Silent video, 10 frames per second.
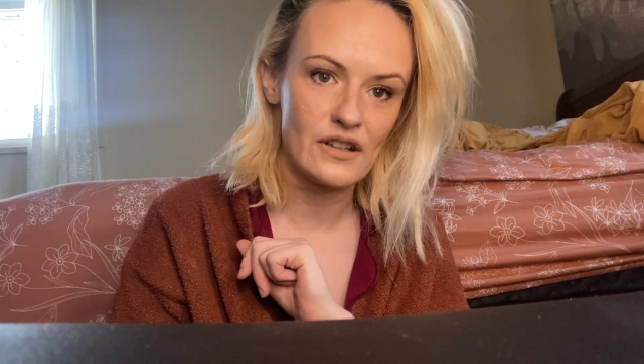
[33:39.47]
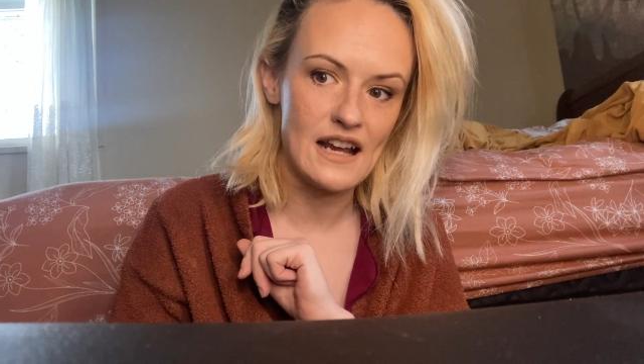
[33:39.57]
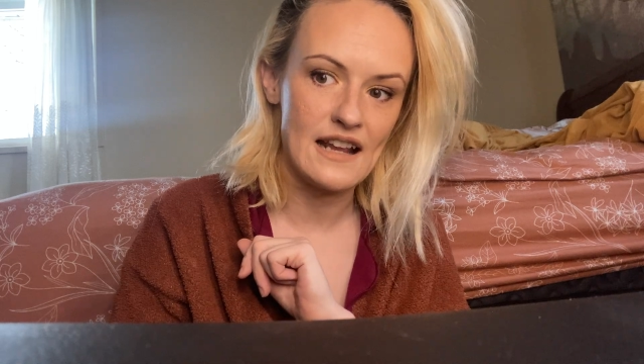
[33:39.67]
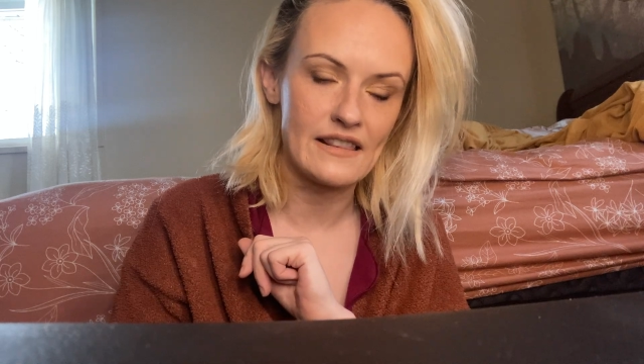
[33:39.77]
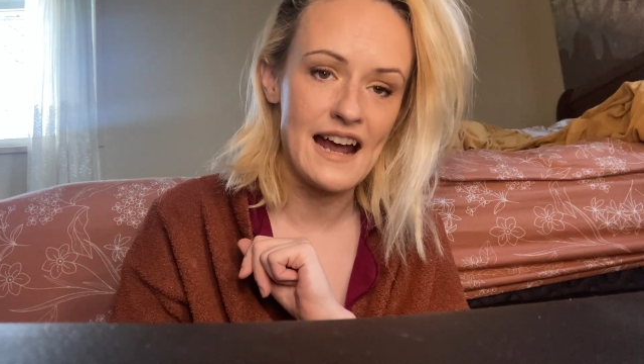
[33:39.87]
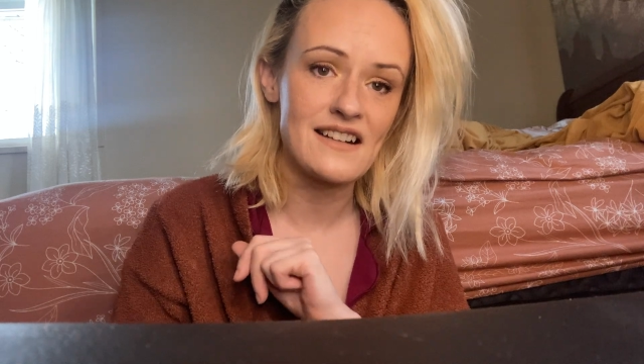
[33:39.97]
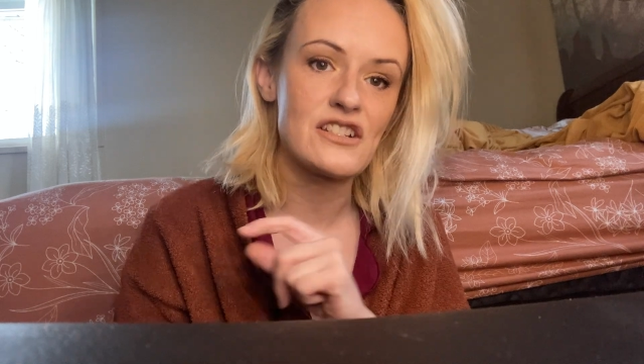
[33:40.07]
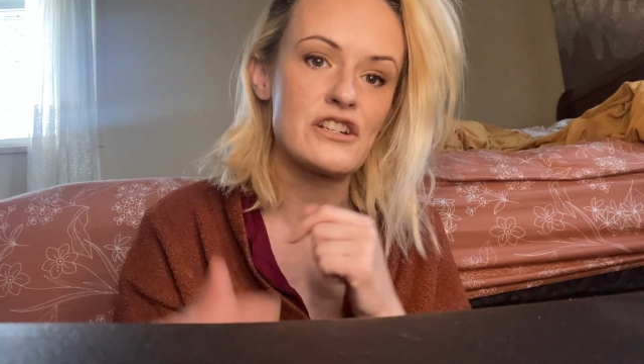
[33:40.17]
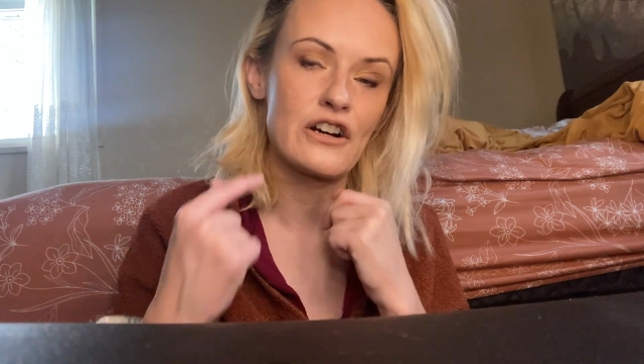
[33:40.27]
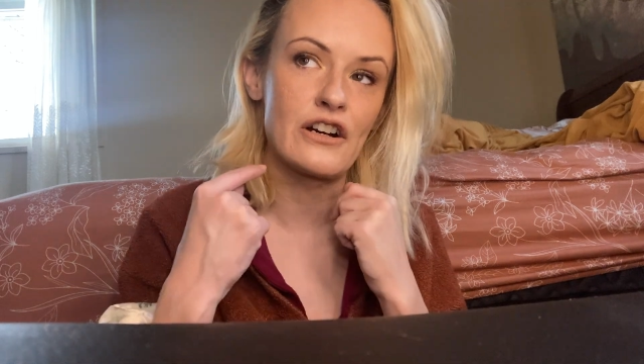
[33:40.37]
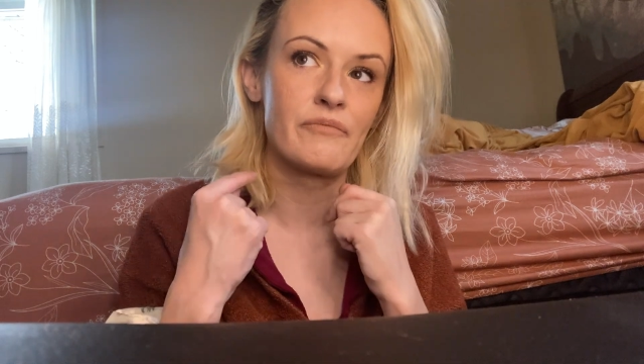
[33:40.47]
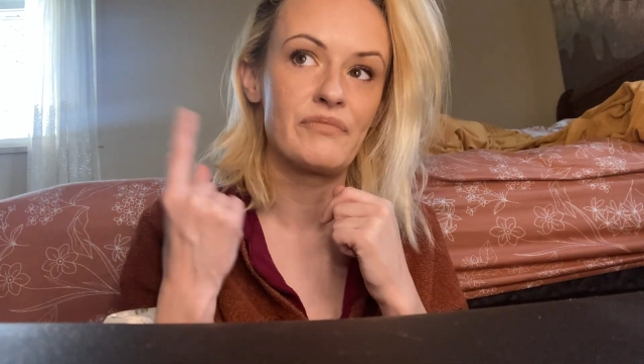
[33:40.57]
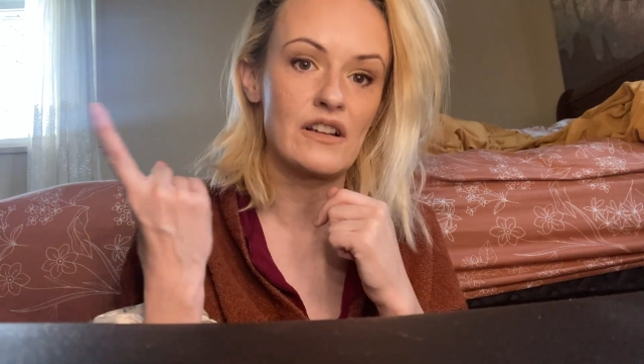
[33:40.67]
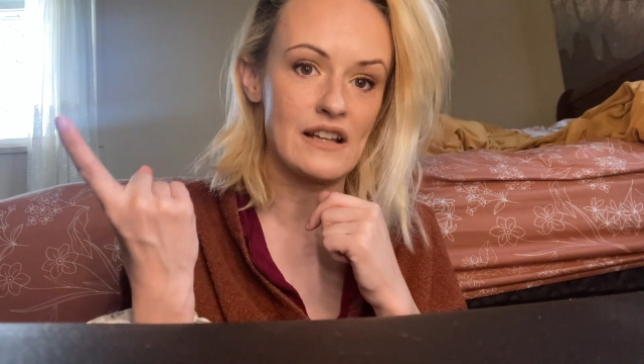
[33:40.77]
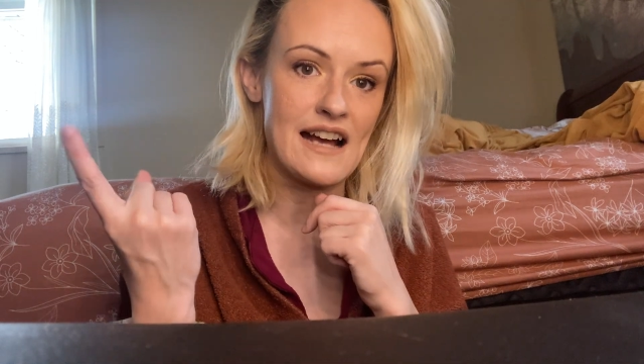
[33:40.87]
And last
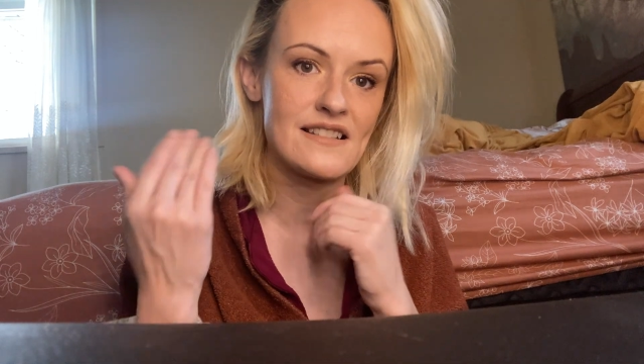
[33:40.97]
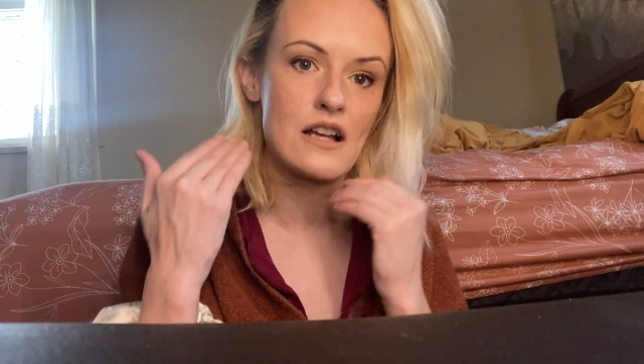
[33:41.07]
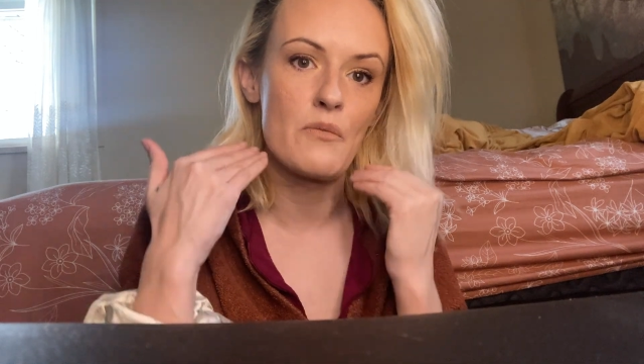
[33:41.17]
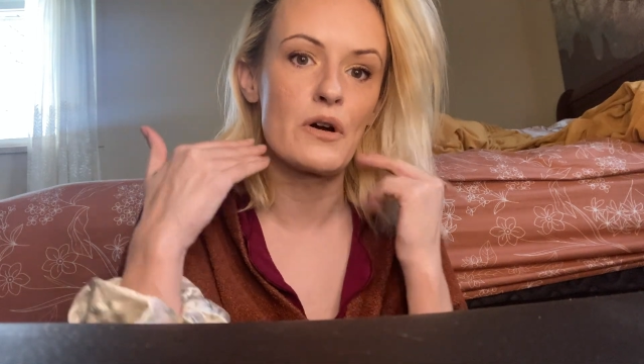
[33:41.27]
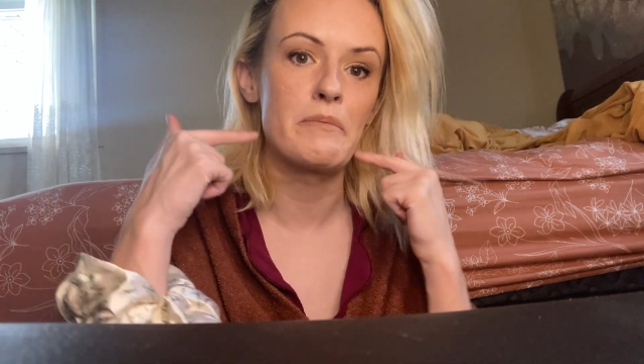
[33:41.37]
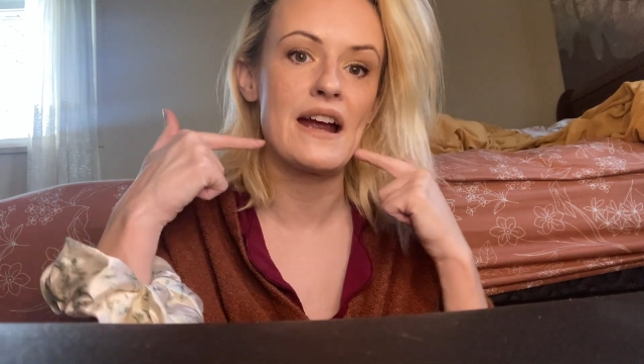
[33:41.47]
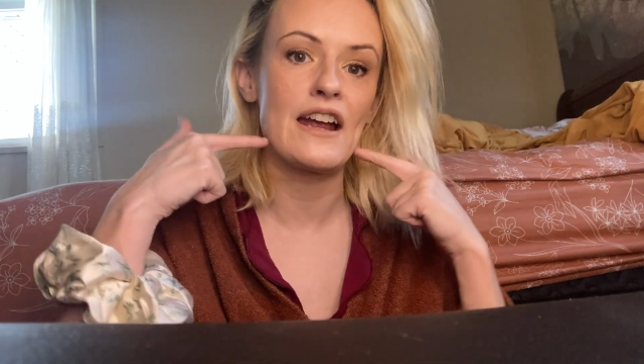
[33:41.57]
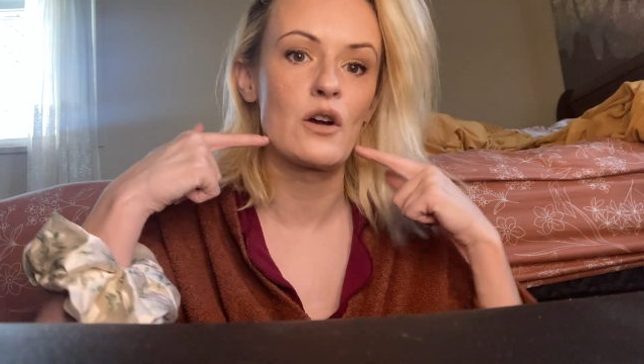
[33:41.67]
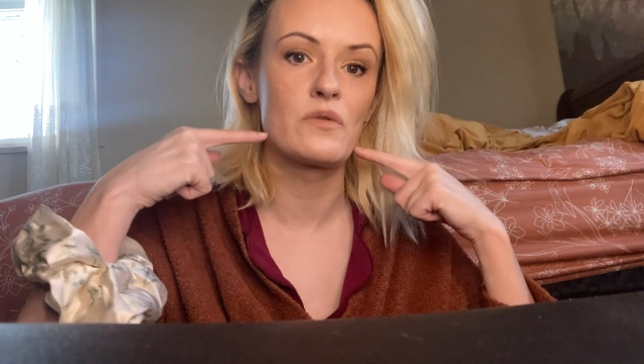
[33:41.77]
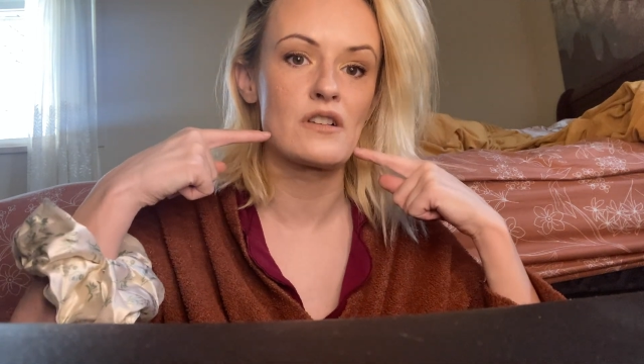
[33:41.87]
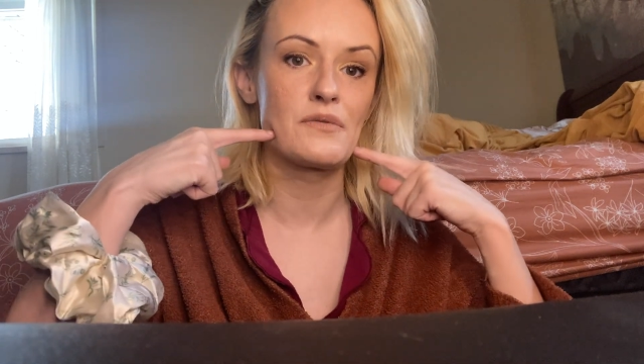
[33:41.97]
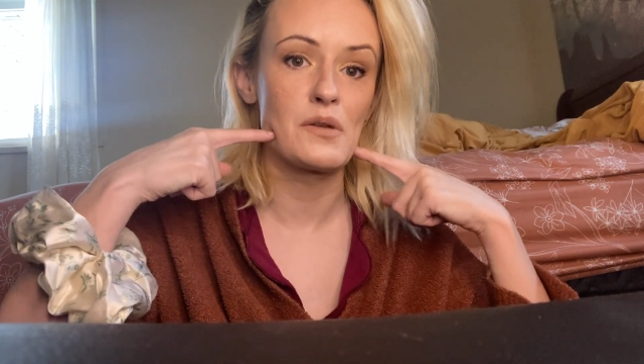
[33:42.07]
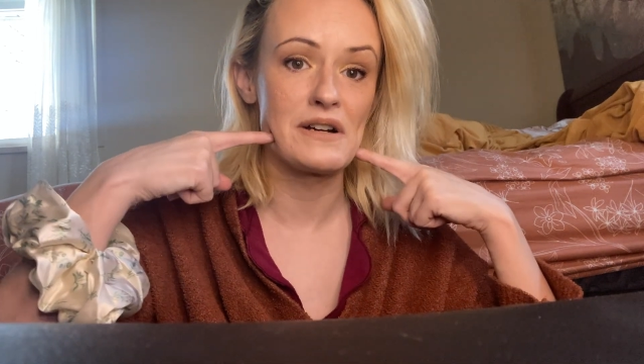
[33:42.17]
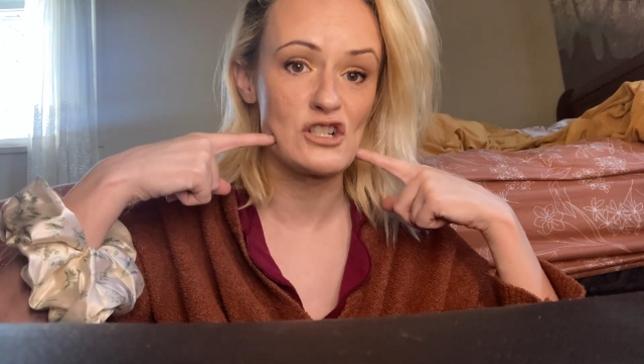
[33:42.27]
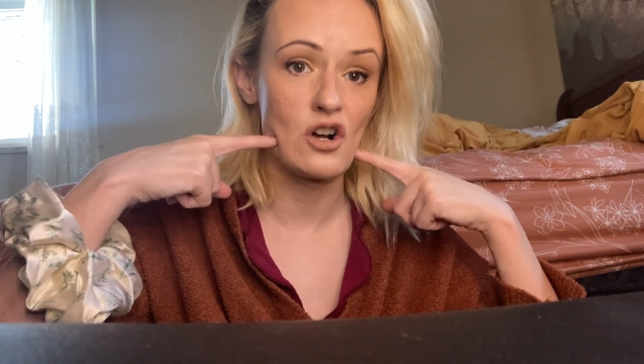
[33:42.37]
summer, my hair was up to
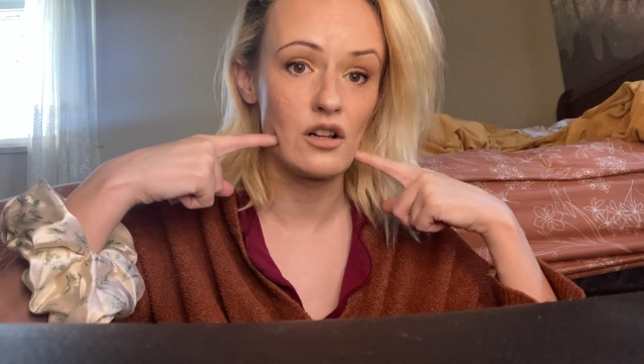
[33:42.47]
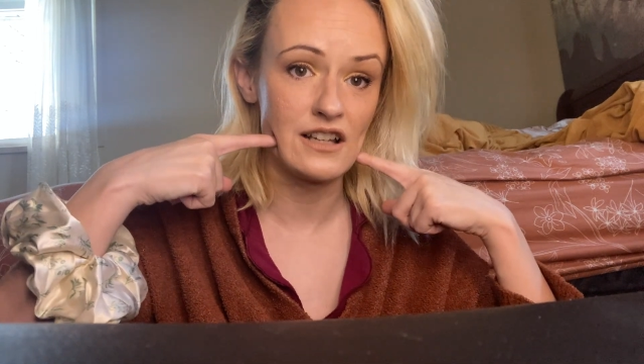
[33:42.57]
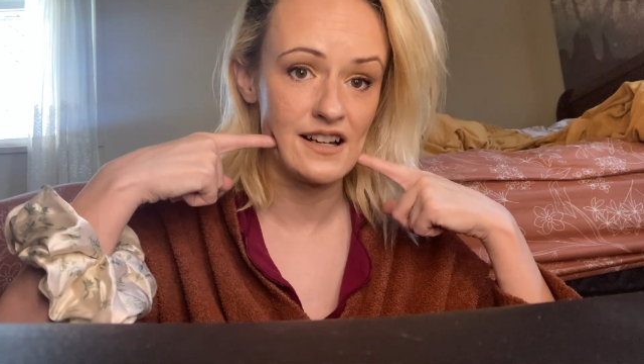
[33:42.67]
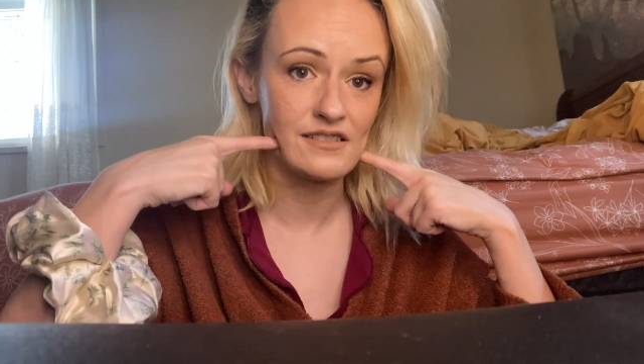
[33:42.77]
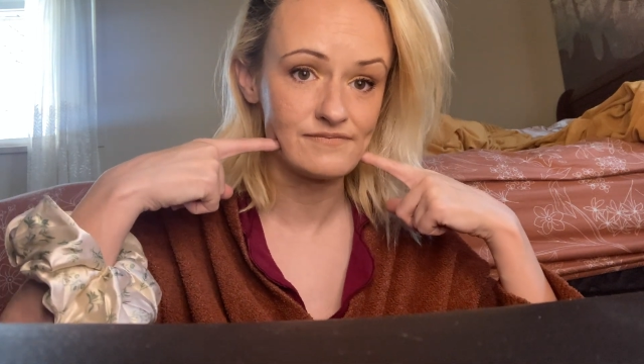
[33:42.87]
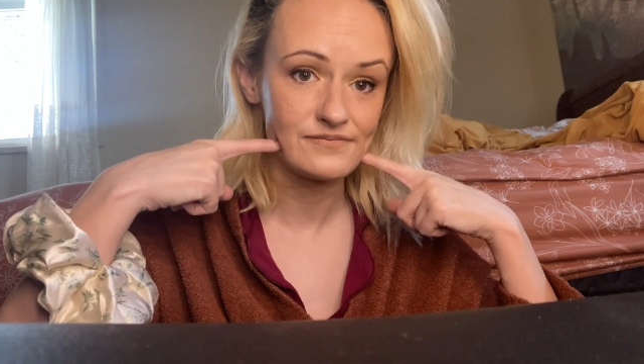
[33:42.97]
my jawline.